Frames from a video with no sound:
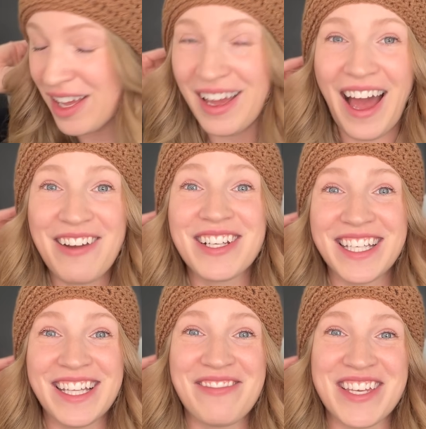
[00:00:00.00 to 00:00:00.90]
I really
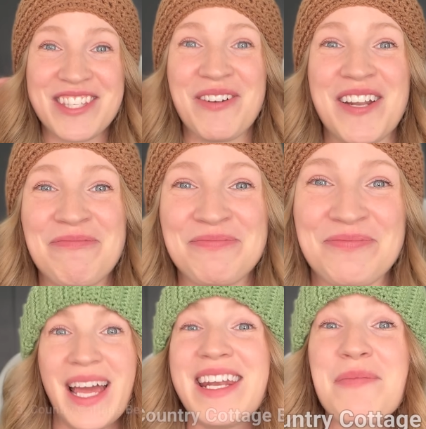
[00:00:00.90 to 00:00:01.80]
love this one.
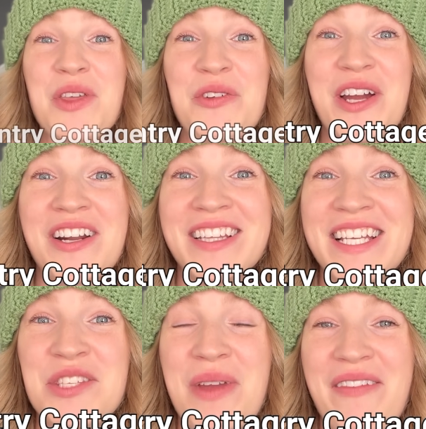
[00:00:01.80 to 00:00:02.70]
At number 3 on our
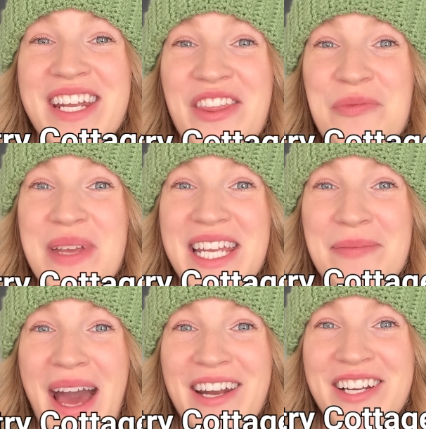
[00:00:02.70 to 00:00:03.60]
list, we have another beanie
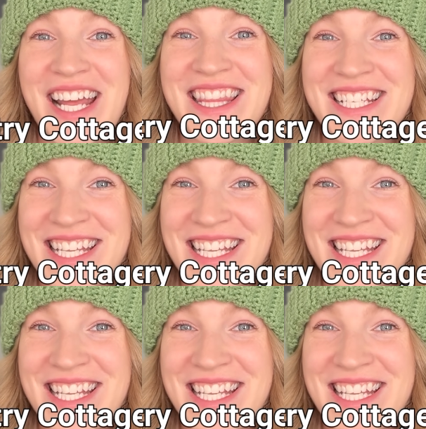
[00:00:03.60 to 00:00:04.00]
pattern, and this